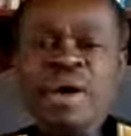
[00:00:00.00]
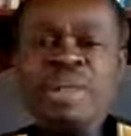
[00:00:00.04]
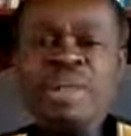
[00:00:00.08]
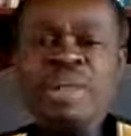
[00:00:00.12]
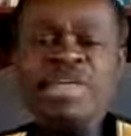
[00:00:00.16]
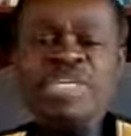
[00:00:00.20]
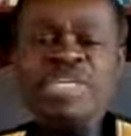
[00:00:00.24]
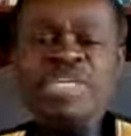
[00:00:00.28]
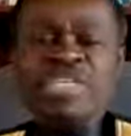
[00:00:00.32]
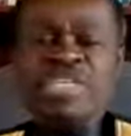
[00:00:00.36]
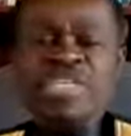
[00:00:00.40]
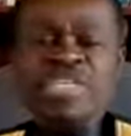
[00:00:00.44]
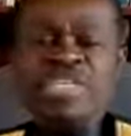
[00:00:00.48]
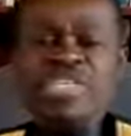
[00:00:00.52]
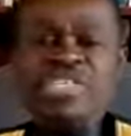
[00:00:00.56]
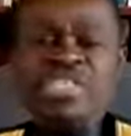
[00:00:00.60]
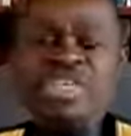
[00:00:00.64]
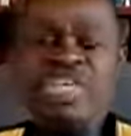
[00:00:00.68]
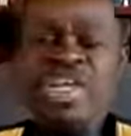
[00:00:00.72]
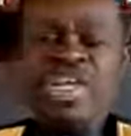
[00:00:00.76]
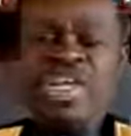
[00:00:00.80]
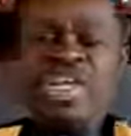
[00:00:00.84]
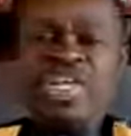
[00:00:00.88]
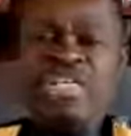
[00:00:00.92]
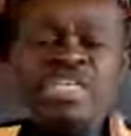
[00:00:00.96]
a meeting is
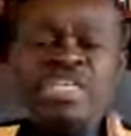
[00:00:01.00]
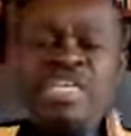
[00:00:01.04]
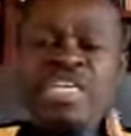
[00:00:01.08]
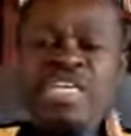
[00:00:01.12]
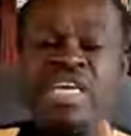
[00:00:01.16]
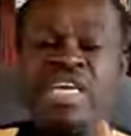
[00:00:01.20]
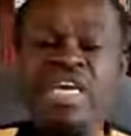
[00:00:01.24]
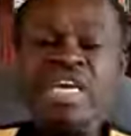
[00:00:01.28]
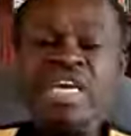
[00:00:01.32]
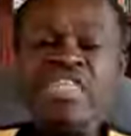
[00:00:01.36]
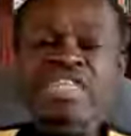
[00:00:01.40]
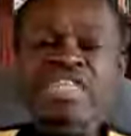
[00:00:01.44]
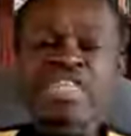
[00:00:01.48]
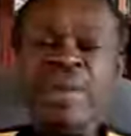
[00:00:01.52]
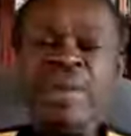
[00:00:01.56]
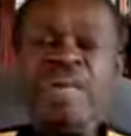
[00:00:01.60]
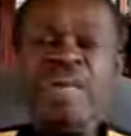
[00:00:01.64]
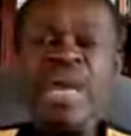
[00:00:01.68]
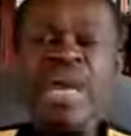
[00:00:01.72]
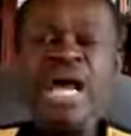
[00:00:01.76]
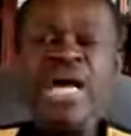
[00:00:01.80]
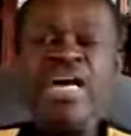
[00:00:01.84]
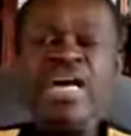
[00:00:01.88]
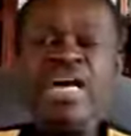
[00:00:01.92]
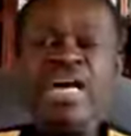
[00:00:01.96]
held in
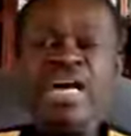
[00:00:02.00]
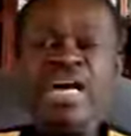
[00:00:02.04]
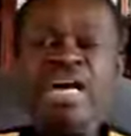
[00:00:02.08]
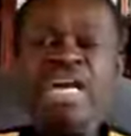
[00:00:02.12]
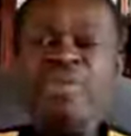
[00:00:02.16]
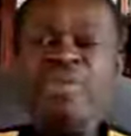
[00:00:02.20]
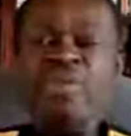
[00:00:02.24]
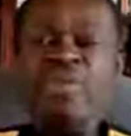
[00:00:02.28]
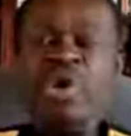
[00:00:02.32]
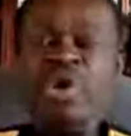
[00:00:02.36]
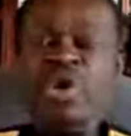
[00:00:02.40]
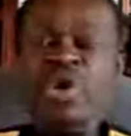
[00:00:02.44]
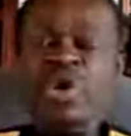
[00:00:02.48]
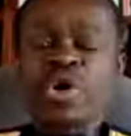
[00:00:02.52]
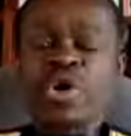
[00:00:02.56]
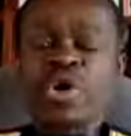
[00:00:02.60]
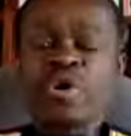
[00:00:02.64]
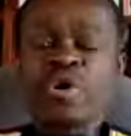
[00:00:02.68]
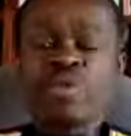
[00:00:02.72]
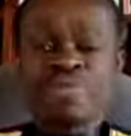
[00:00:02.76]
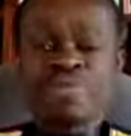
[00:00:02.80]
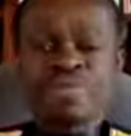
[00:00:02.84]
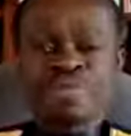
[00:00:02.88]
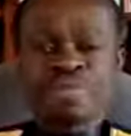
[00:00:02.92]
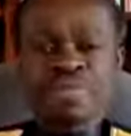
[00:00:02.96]
Casablanca in
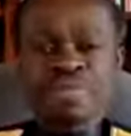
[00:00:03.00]
Morocco.